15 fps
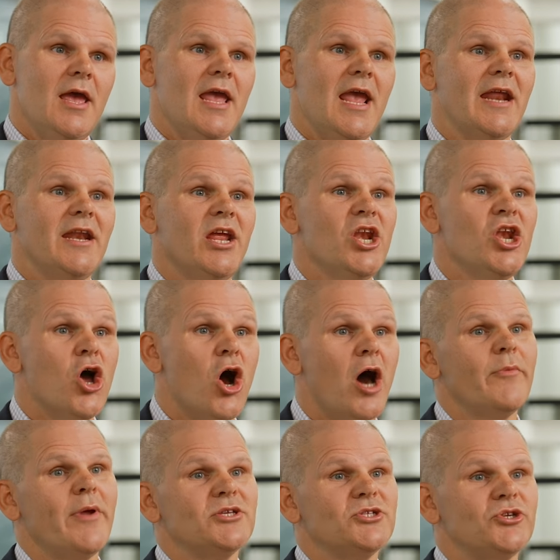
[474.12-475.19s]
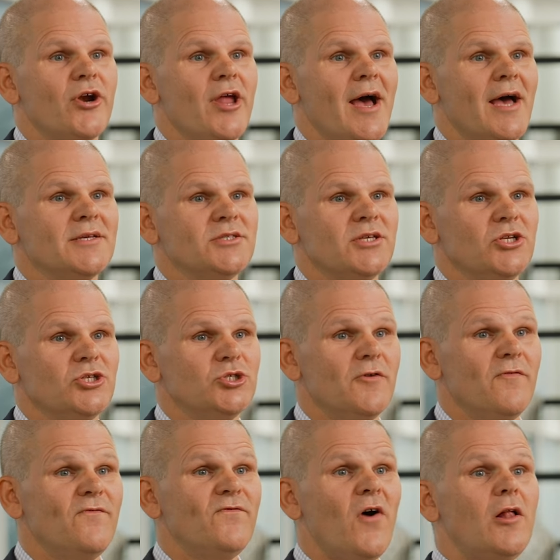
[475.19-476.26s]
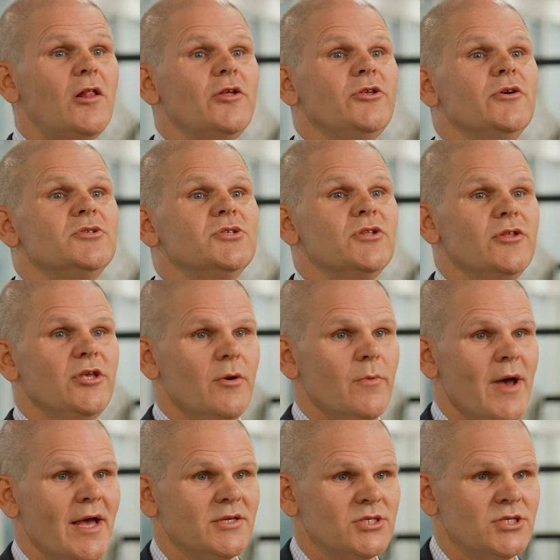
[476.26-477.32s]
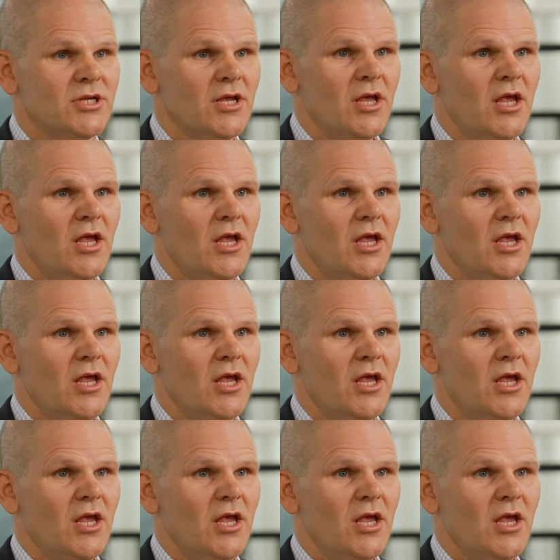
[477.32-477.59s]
Any non-registered asset should follow you to the U.S.